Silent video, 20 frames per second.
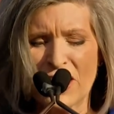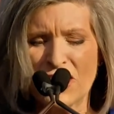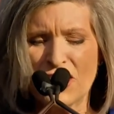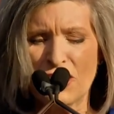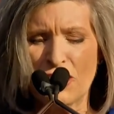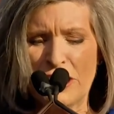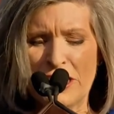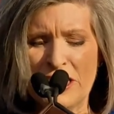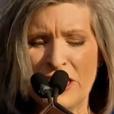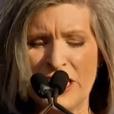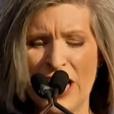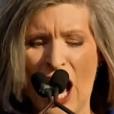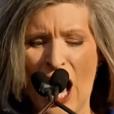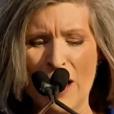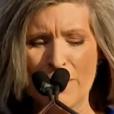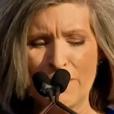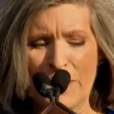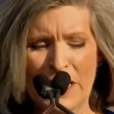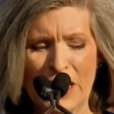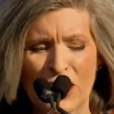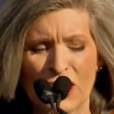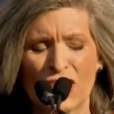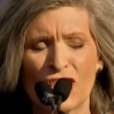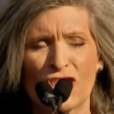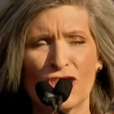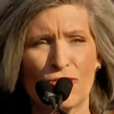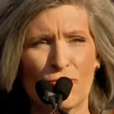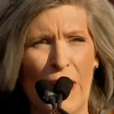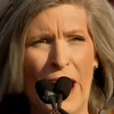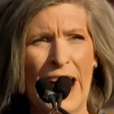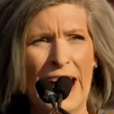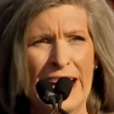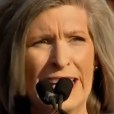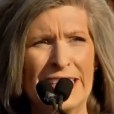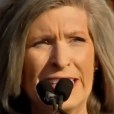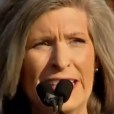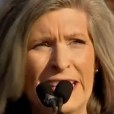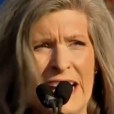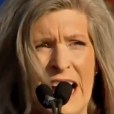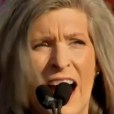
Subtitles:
should not be a shred